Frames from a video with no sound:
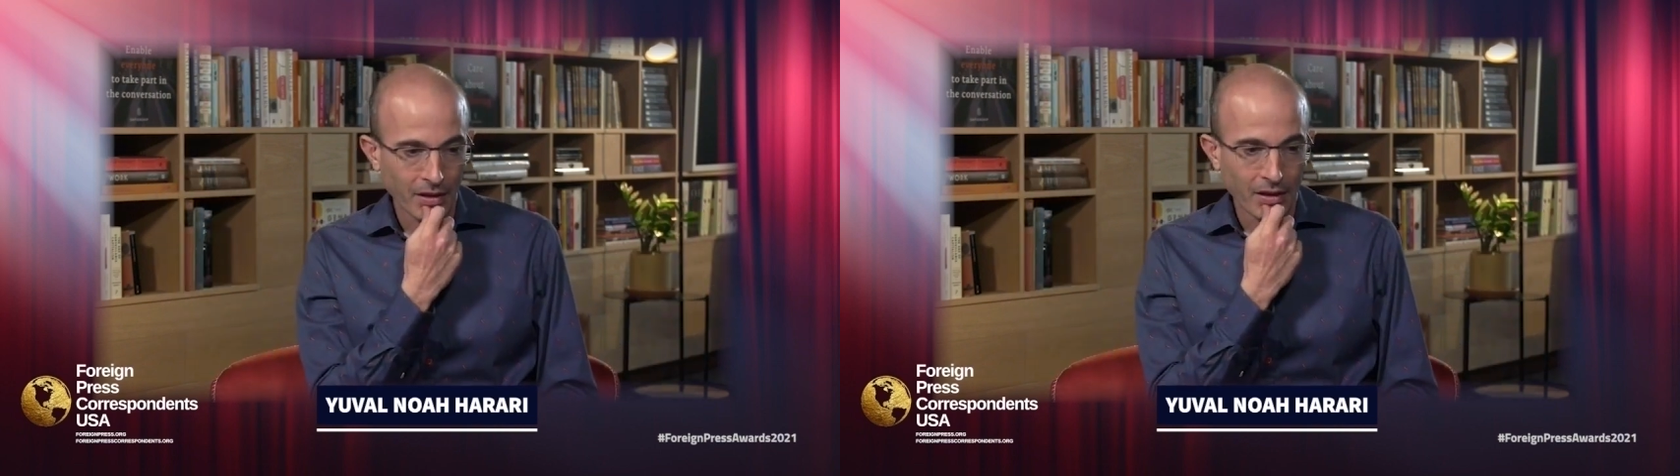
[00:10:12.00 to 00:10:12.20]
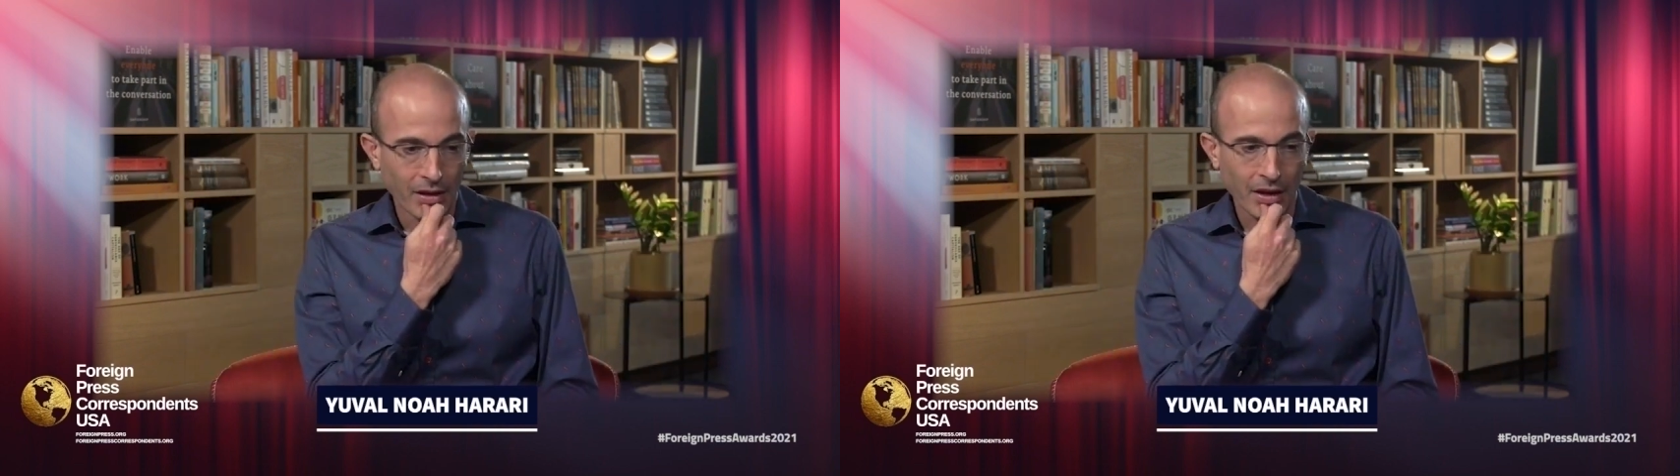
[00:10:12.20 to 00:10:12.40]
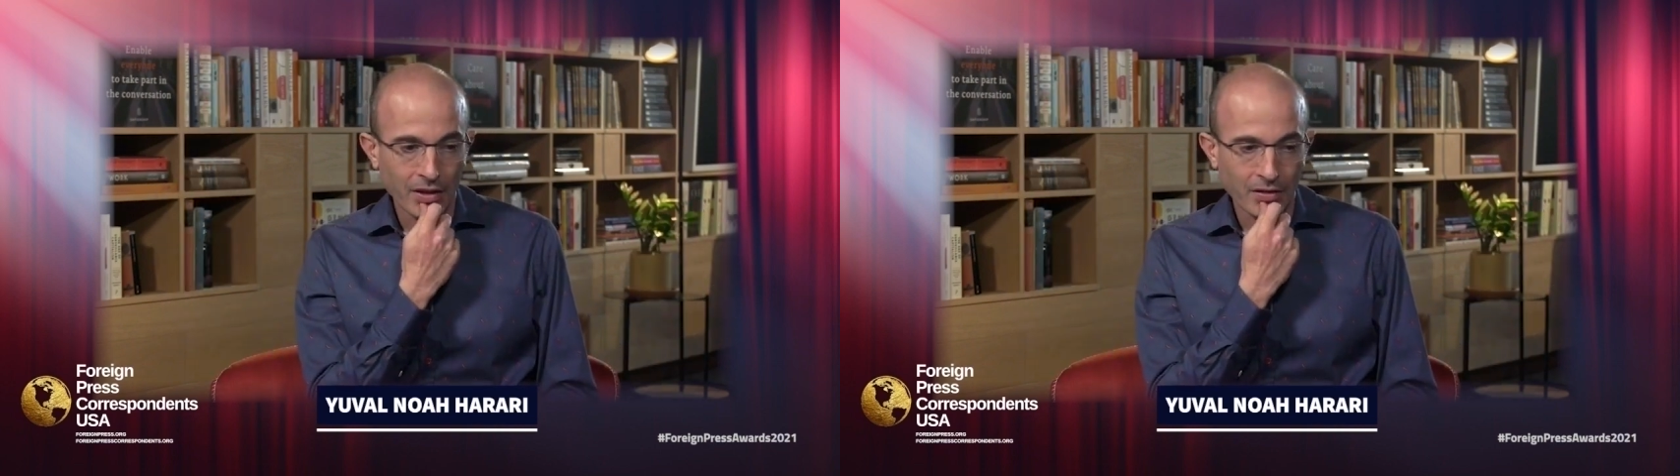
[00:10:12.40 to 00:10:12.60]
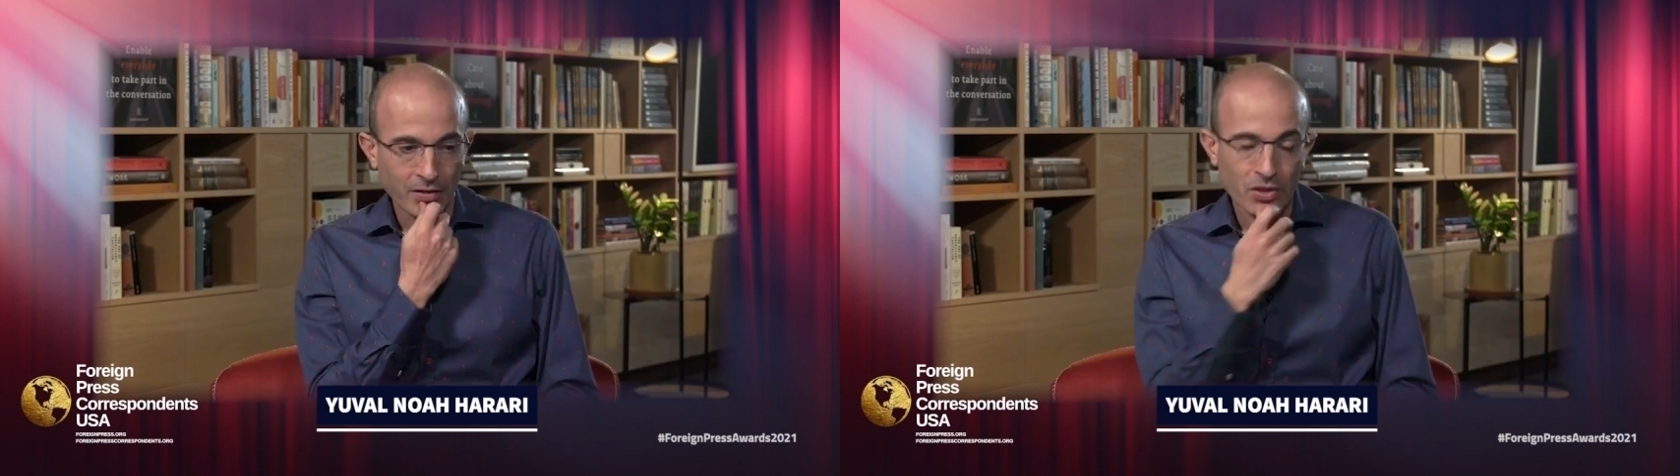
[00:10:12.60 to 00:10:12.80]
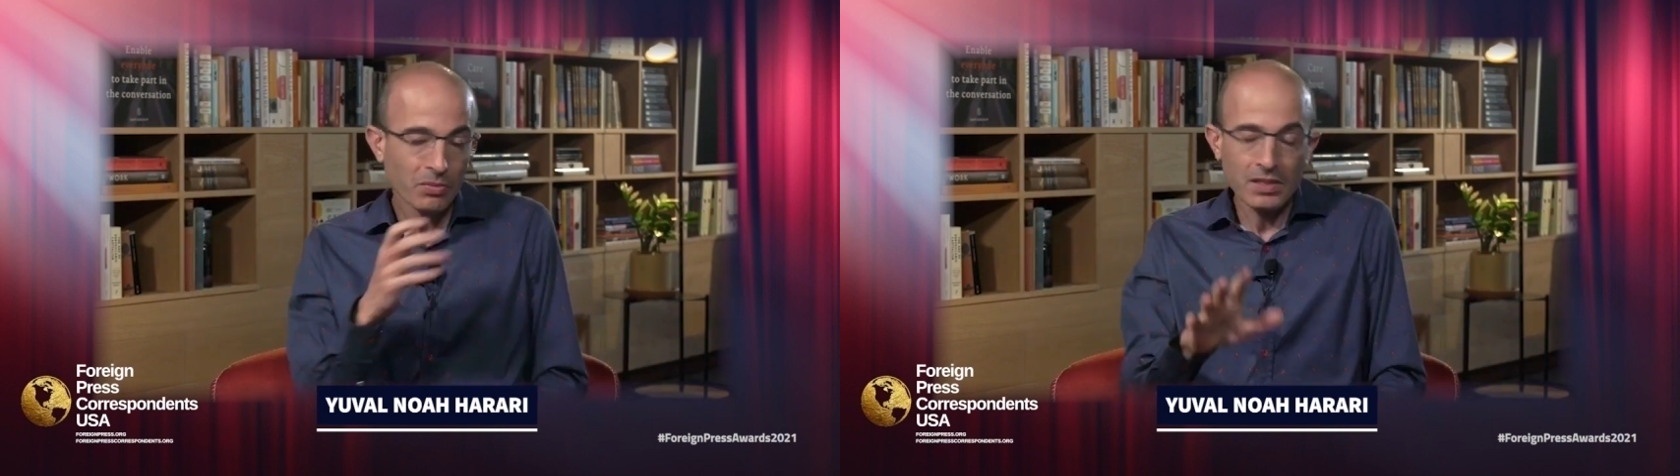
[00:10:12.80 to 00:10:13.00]

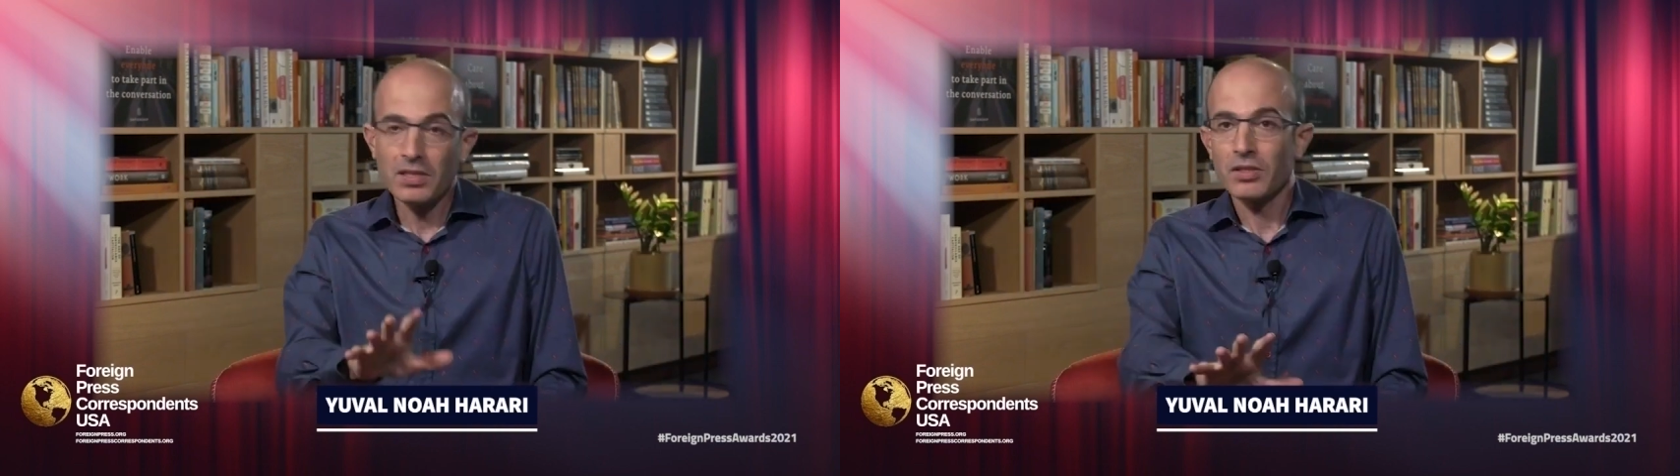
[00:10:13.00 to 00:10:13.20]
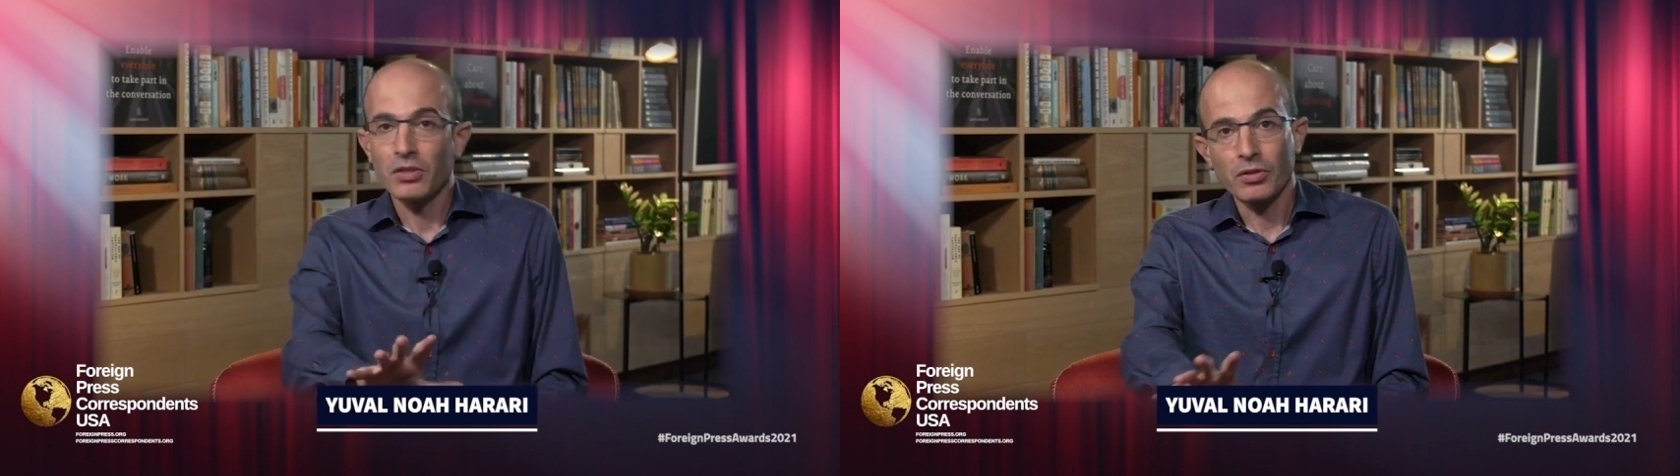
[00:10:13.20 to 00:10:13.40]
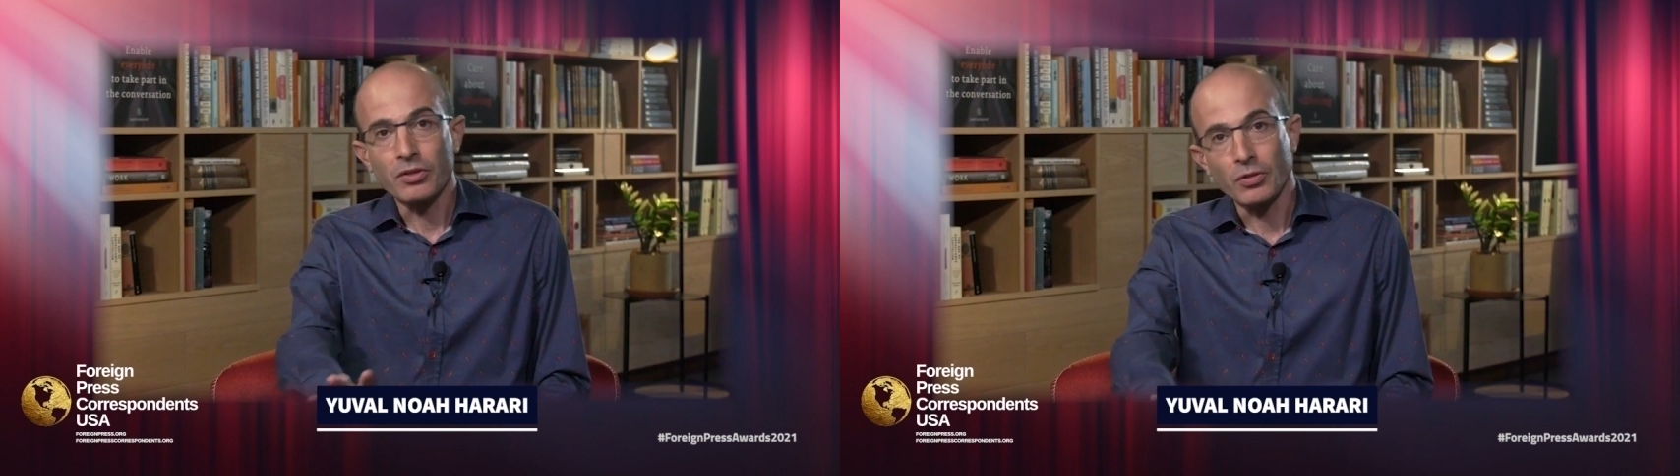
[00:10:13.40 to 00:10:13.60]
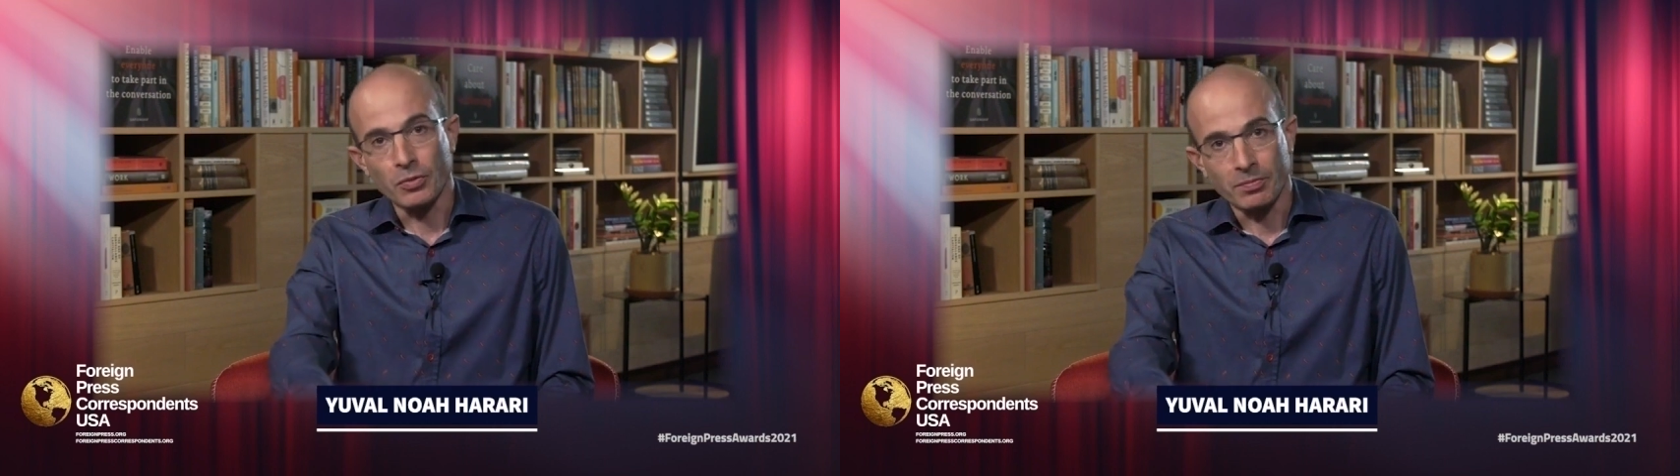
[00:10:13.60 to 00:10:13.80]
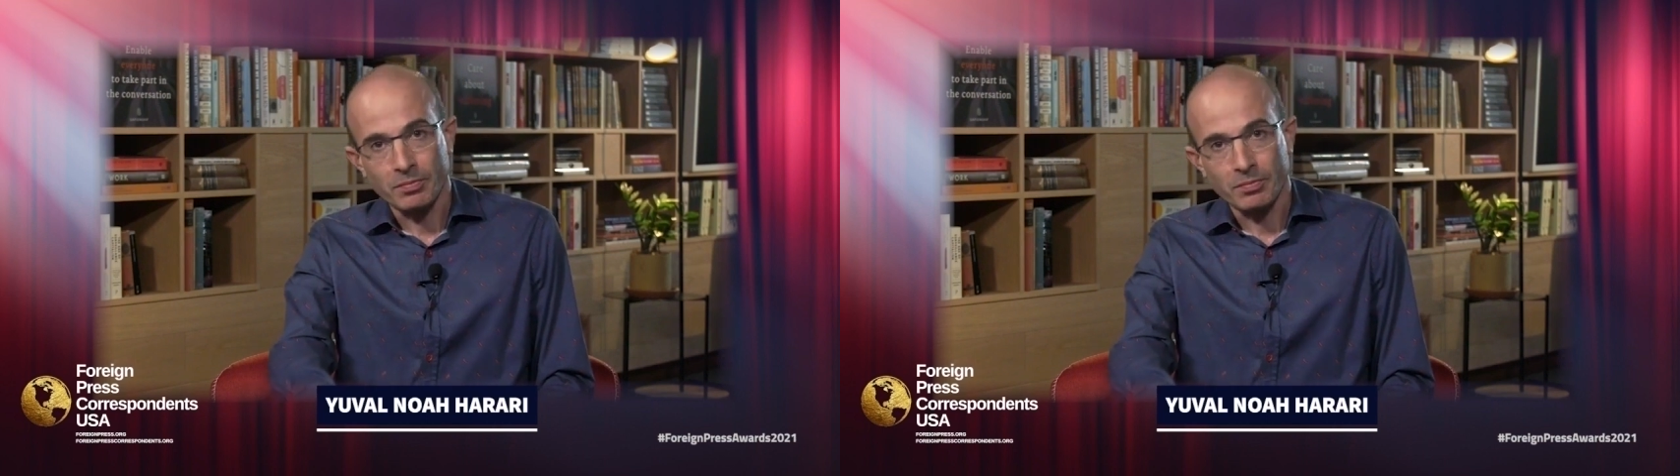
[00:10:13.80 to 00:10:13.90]
And so this is not new.